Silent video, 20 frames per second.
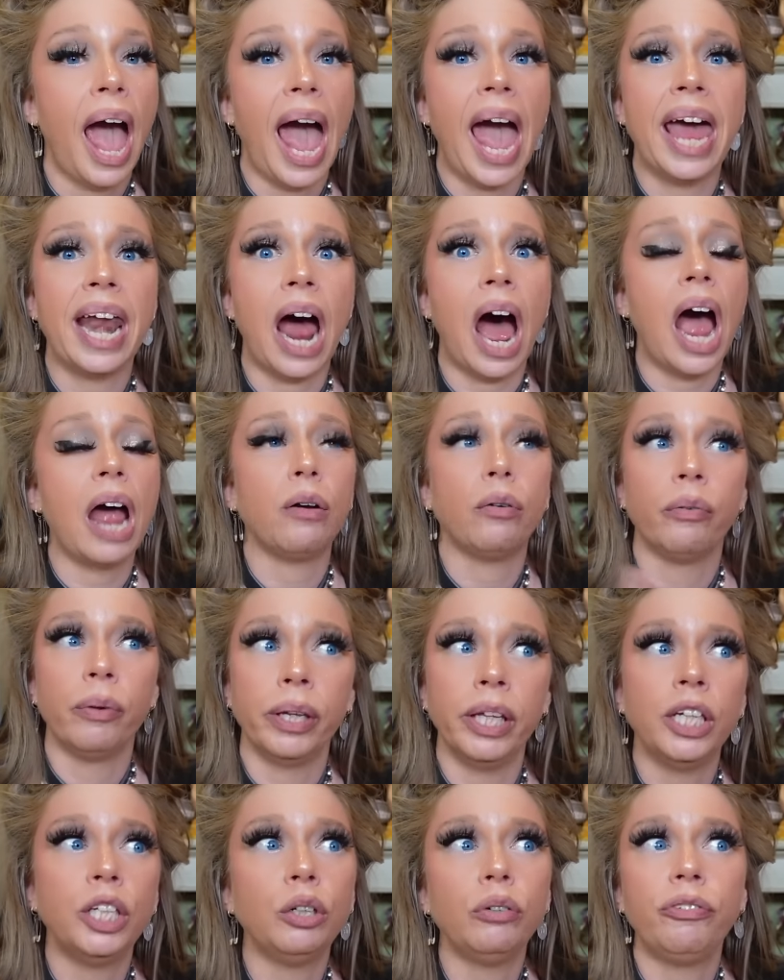and I
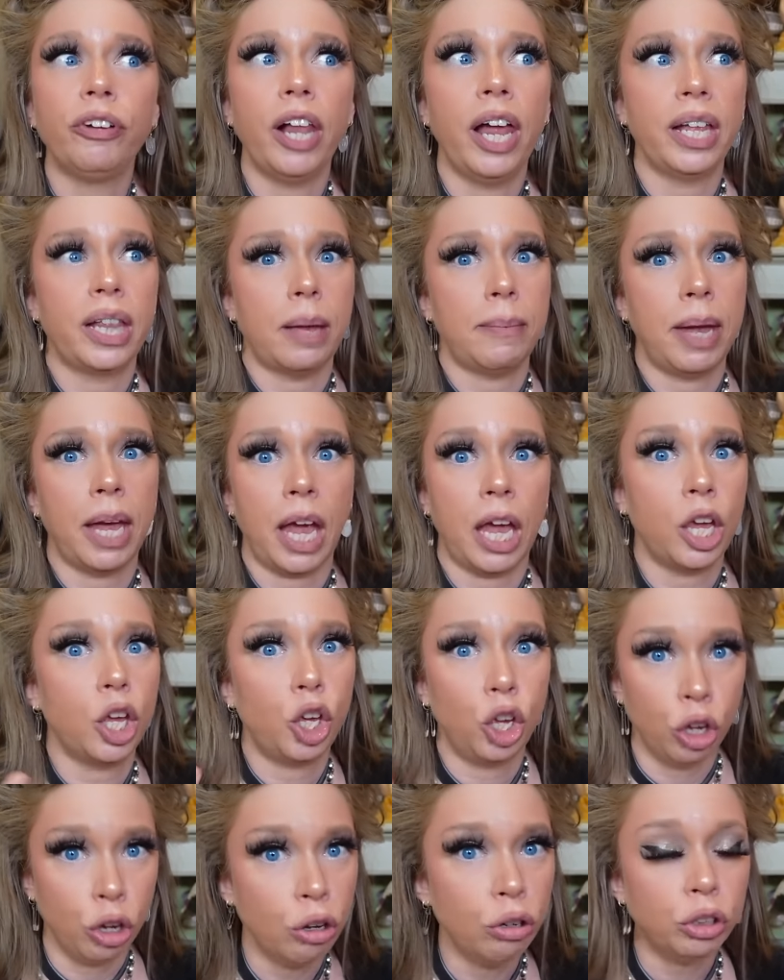really do feel like they make a
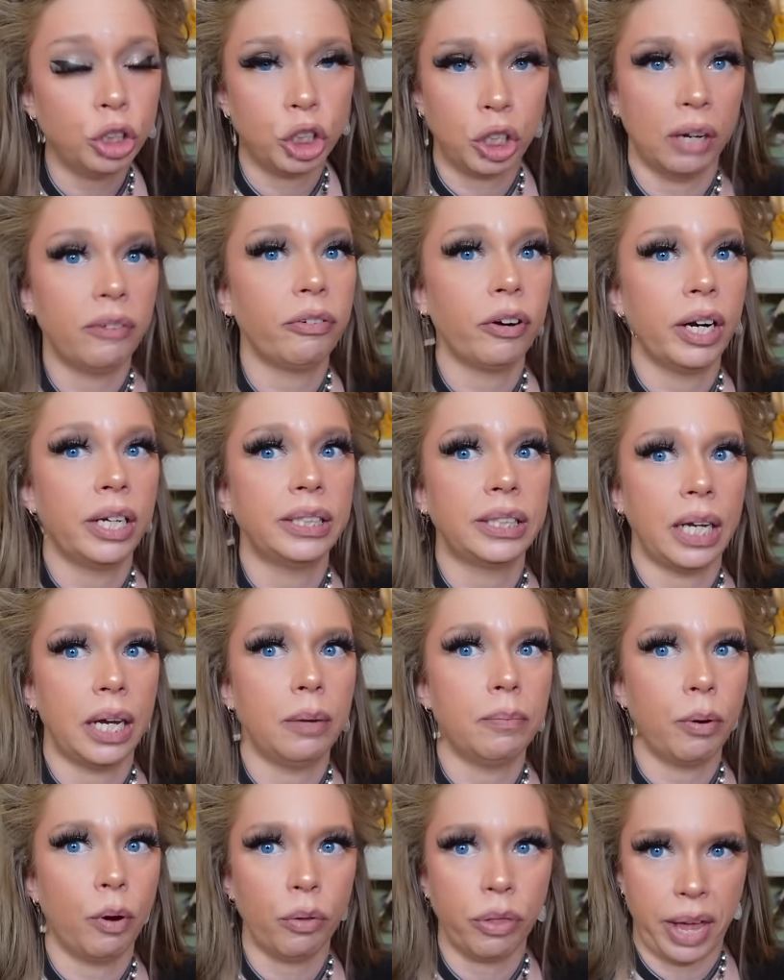huge difference
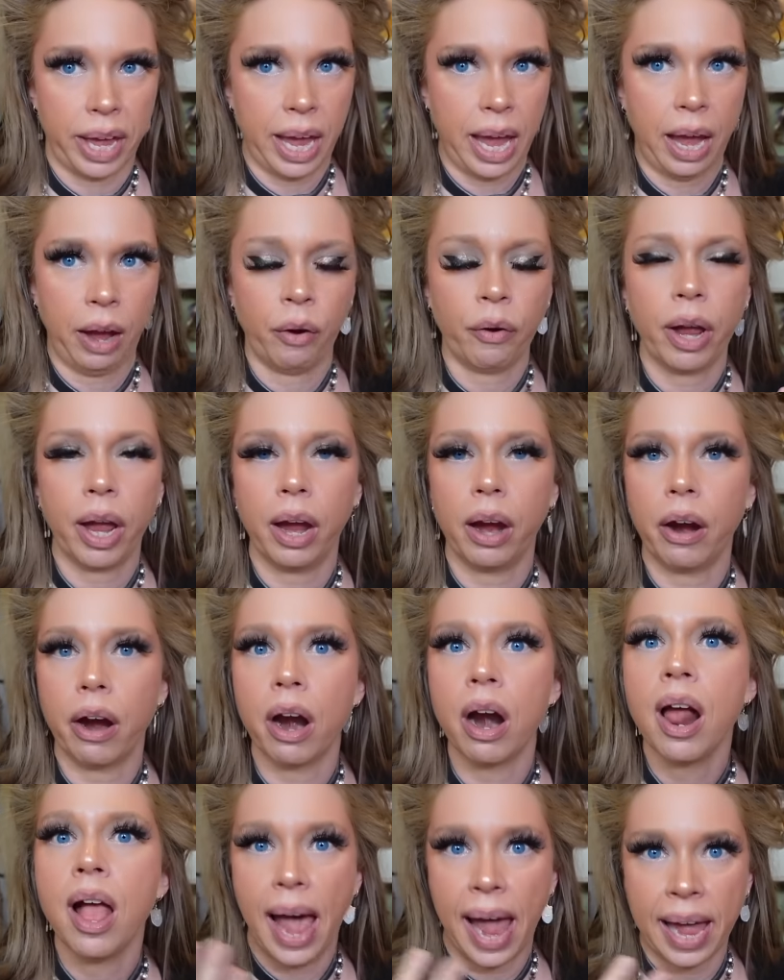in both like hair
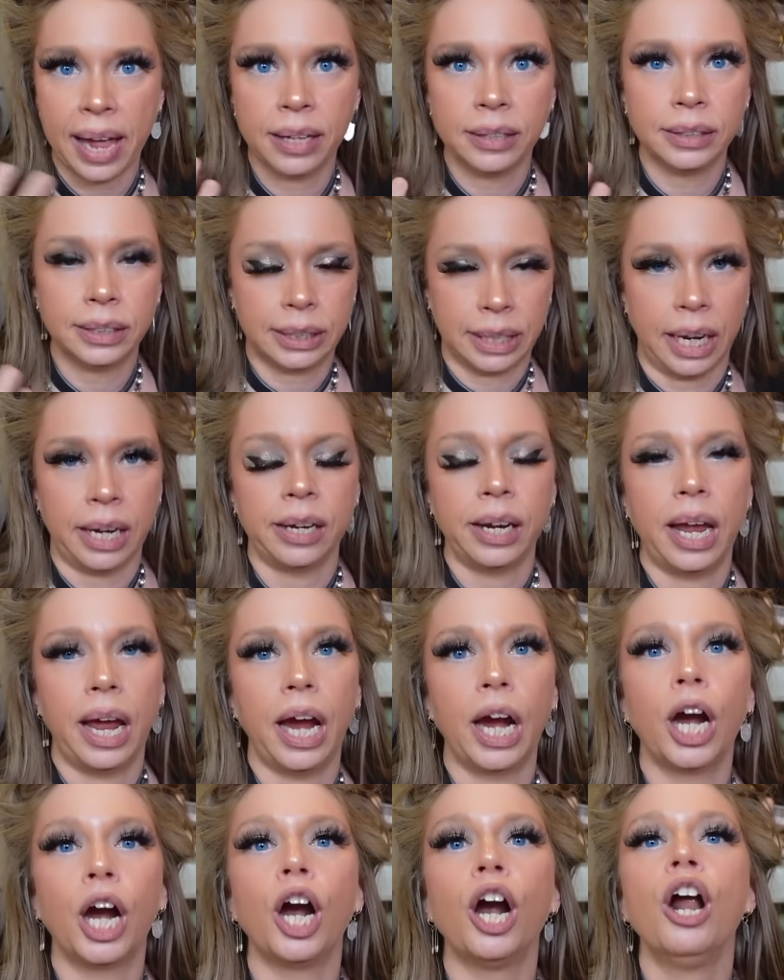care and
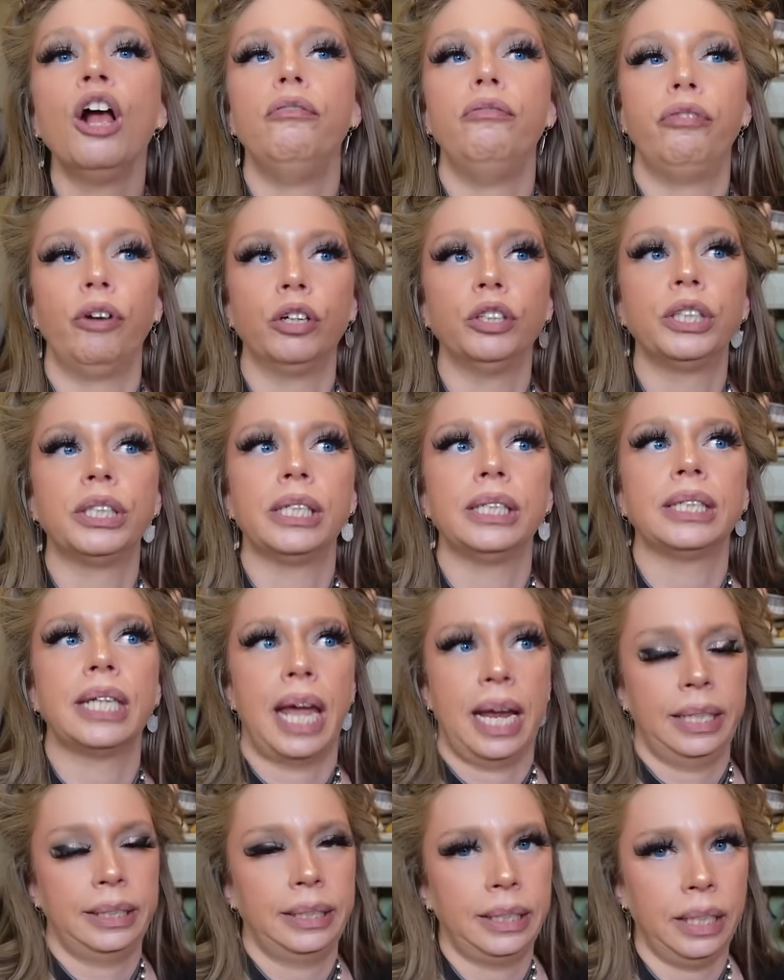skincare versus
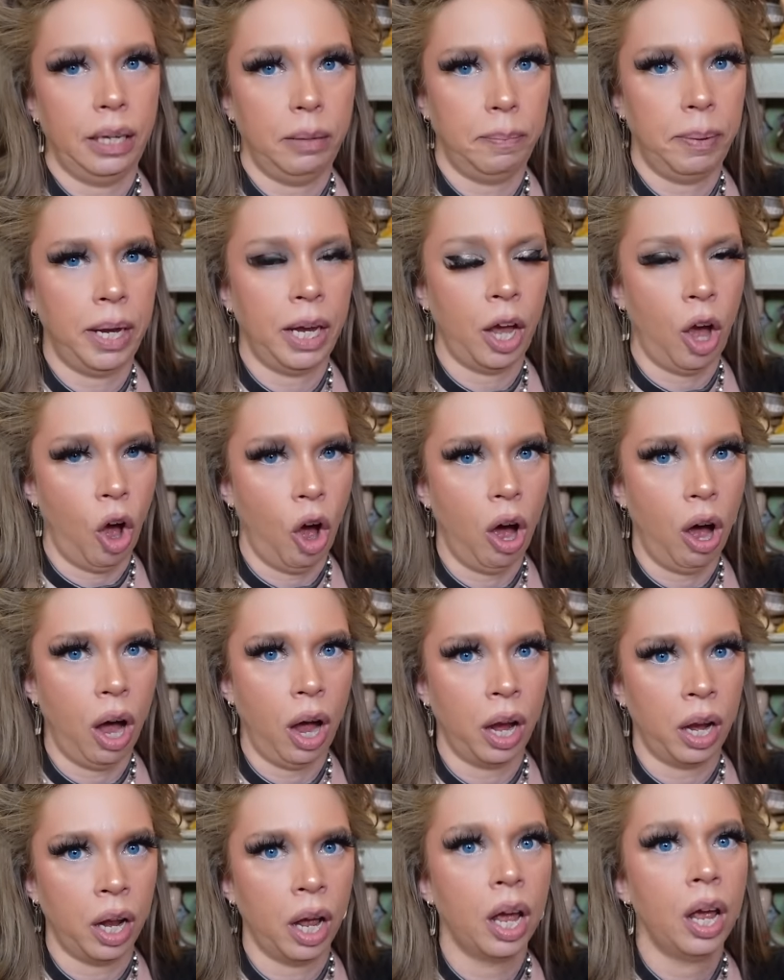like sleeping
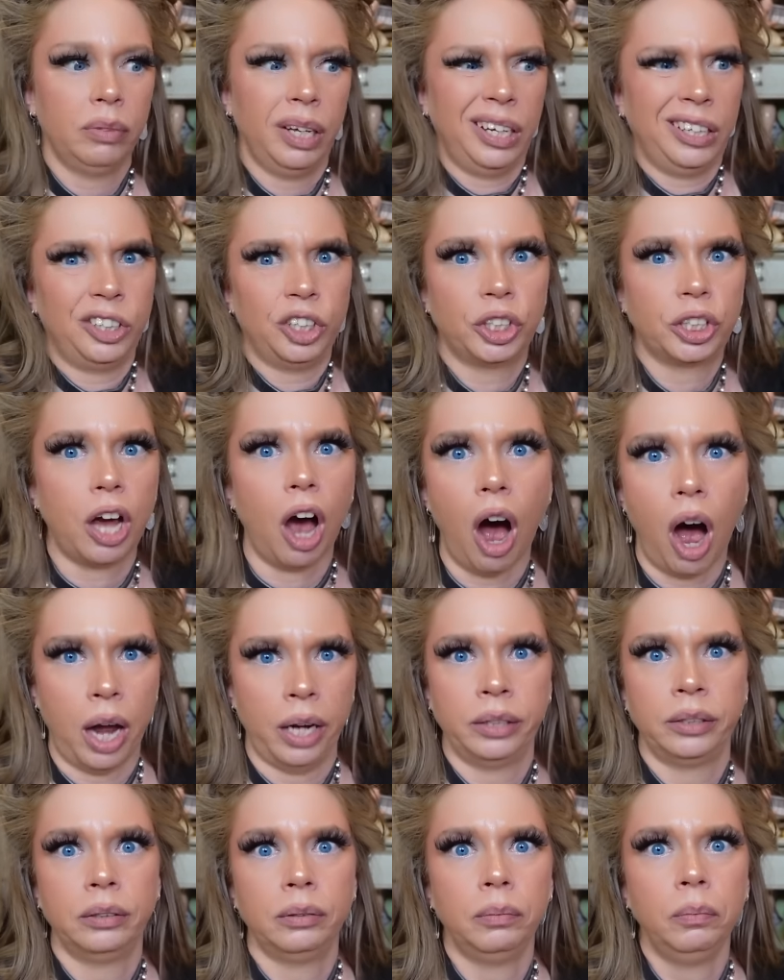on like just
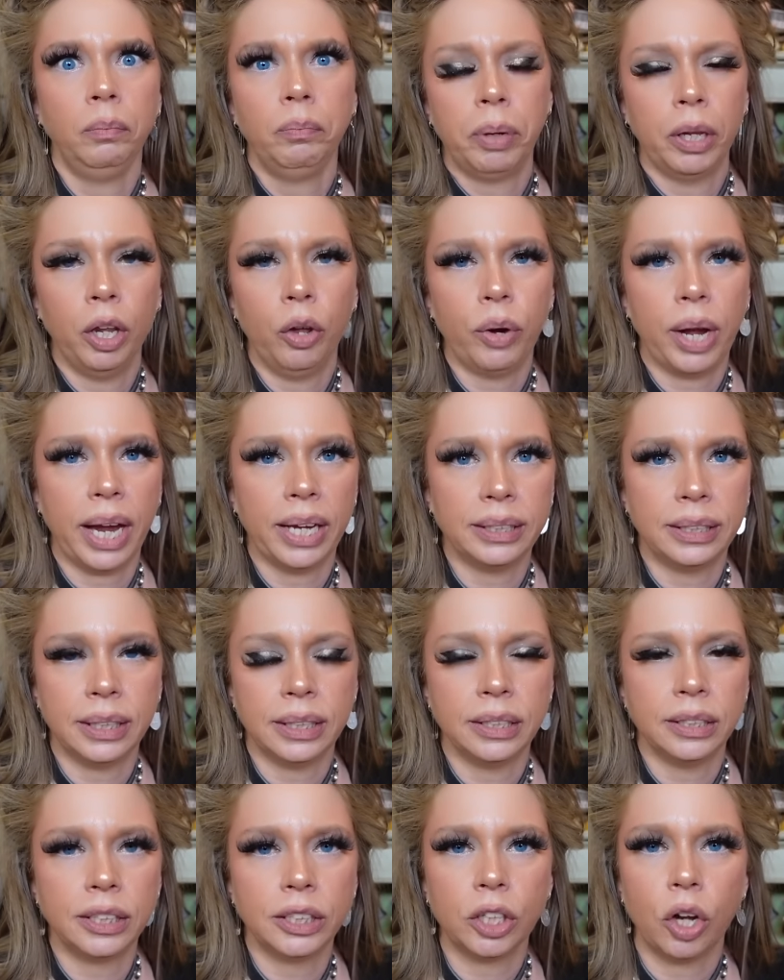cotton
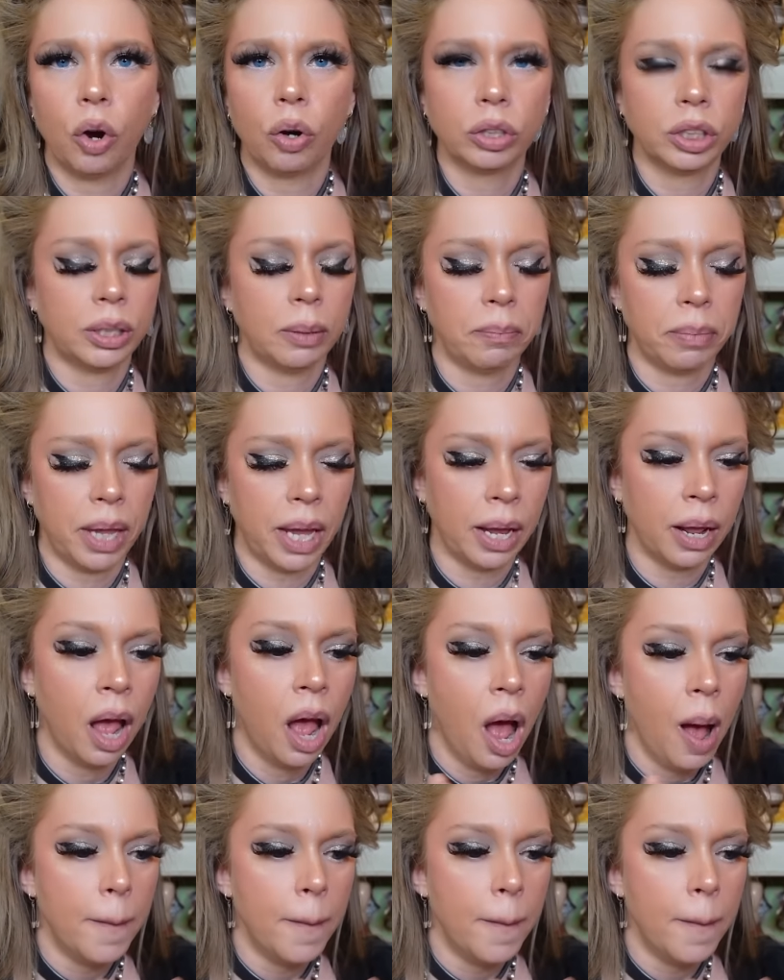pillowcases or something.